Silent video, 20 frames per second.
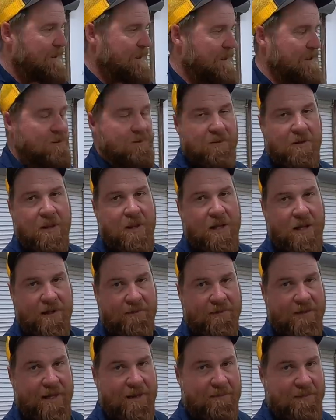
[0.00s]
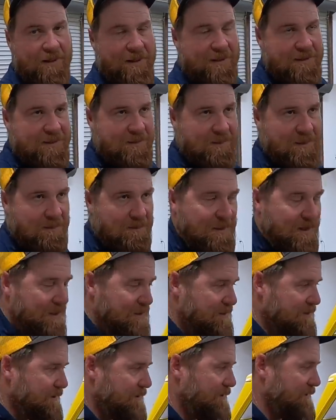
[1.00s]
And I do a lot of that because I'm
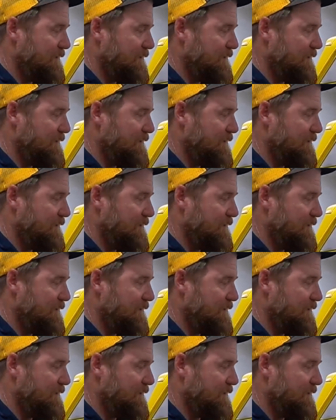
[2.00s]
impatient.